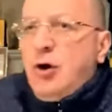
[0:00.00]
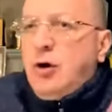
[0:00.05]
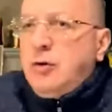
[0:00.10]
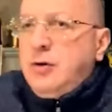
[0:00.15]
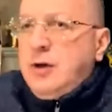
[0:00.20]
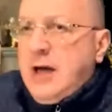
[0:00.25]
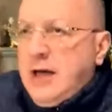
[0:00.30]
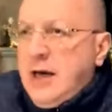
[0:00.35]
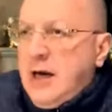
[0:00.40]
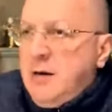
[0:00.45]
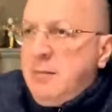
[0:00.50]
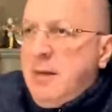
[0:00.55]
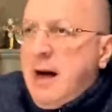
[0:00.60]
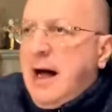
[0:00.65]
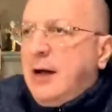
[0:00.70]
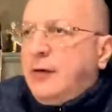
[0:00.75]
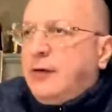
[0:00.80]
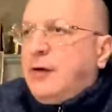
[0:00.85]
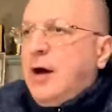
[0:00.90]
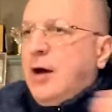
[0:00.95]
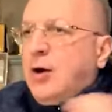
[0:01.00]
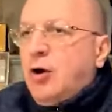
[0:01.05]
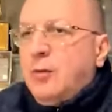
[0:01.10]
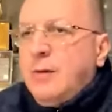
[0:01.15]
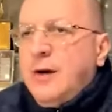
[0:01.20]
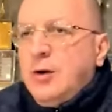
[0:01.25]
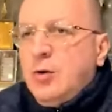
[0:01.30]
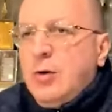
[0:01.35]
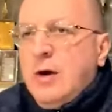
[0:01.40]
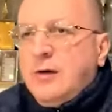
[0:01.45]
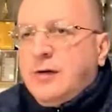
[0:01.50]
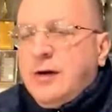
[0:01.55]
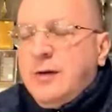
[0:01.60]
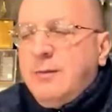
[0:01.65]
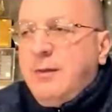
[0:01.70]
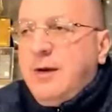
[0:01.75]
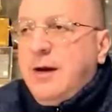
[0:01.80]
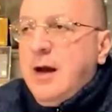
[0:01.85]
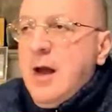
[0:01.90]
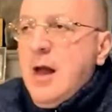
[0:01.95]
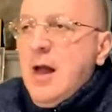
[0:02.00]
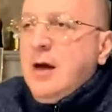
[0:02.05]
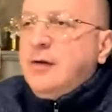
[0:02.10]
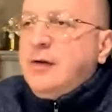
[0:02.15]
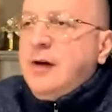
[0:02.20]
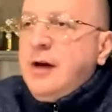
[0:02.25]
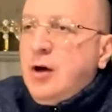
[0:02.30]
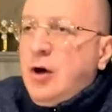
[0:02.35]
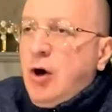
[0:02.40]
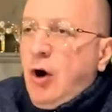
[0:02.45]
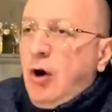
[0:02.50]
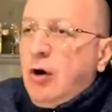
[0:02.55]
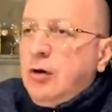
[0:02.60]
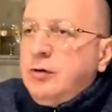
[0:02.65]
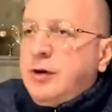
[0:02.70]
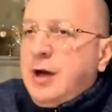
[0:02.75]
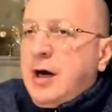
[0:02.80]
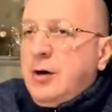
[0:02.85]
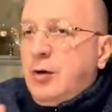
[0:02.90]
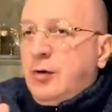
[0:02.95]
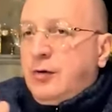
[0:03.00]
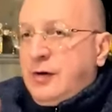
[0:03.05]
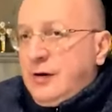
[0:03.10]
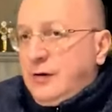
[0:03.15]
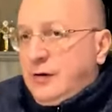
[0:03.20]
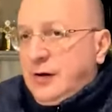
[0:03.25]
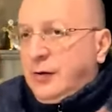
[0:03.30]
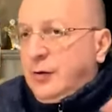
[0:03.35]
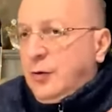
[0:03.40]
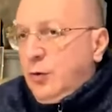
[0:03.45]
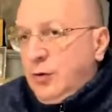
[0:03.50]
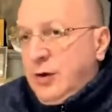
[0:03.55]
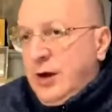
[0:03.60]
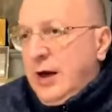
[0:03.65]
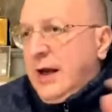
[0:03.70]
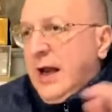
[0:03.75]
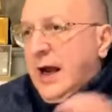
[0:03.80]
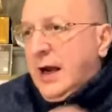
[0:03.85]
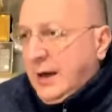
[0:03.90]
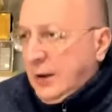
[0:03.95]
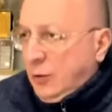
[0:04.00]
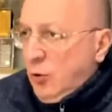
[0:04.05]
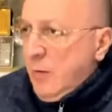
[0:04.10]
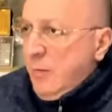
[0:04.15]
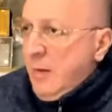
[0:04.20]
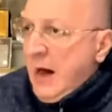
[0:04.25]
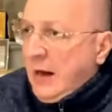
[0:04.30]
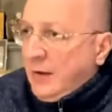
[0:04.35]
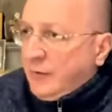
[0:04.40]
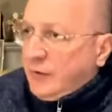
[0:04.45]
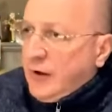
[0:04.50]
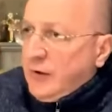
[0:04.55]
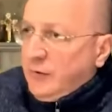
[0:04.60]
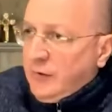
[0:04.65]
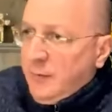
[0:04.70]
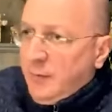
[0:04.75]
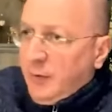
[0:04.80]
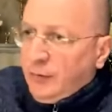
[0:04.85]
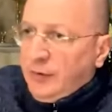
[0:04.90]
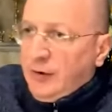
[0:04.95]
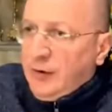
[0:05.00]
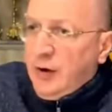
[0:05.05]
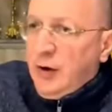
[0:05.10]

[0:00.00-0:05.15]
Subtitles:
when the two join carnally, without ruling out the possibility that two males can also meet